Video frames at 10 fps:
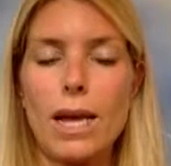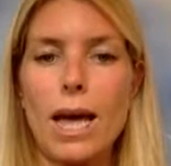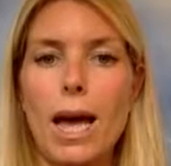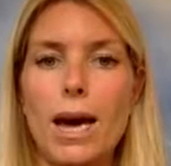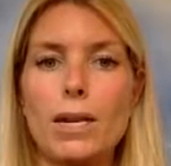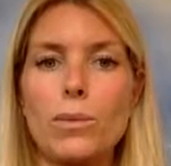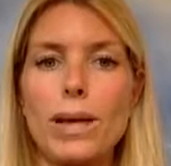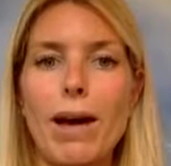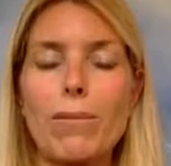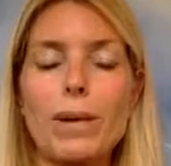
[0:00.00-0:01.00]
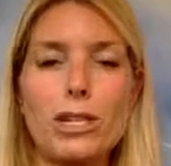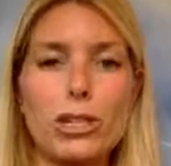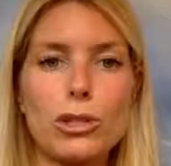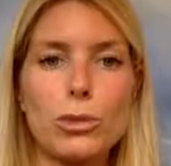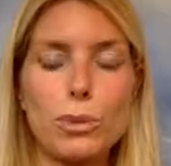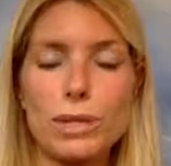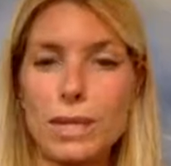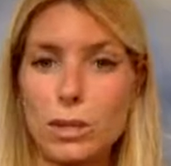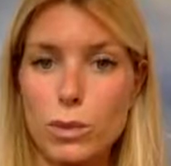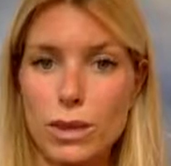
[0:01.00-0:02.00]
and we have patients who
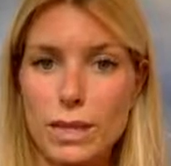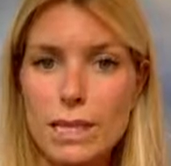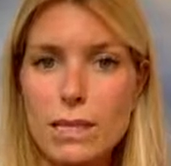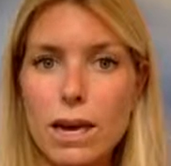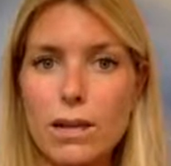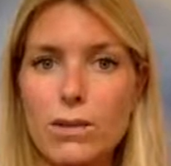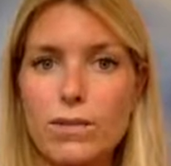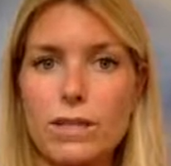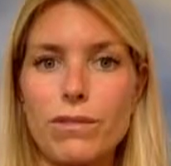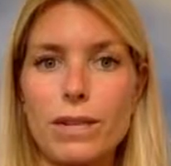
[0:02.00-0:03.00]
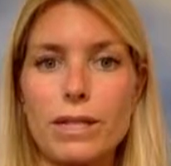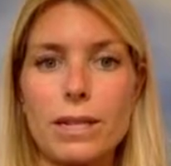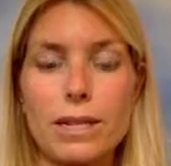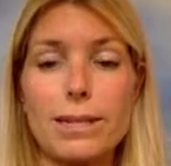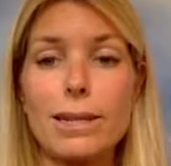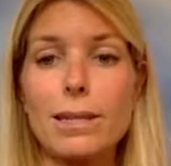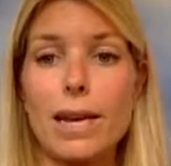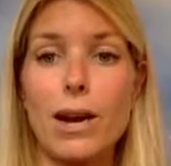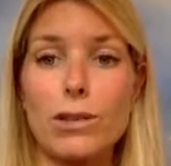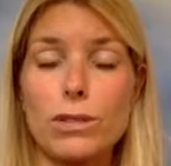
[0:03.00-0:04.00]
present with these kind of defects in aesthetic
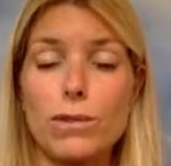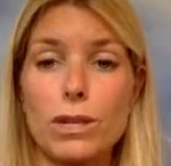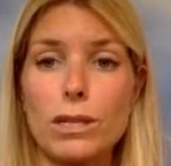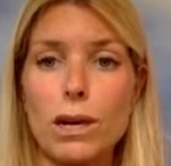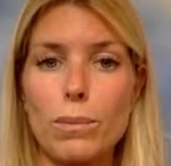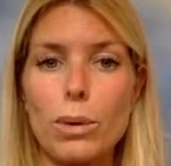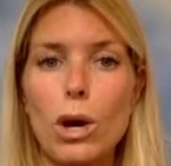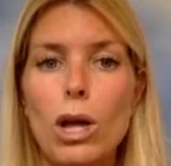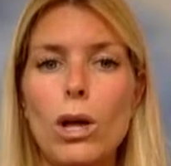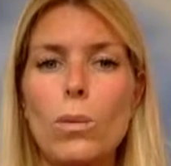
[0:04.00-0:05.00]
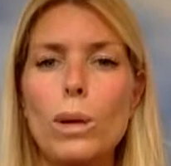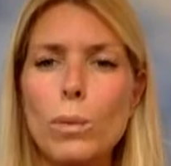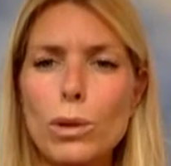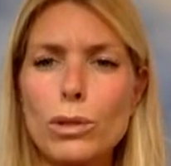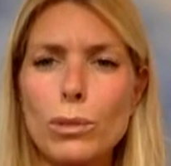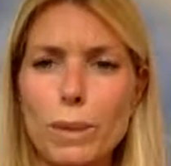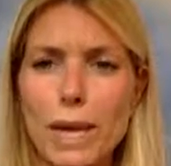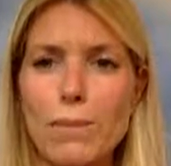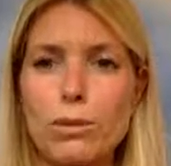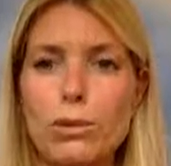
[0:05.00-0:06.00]
areas, for example. We want to be
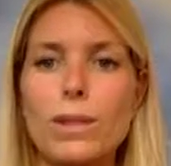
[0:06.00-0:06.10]
able to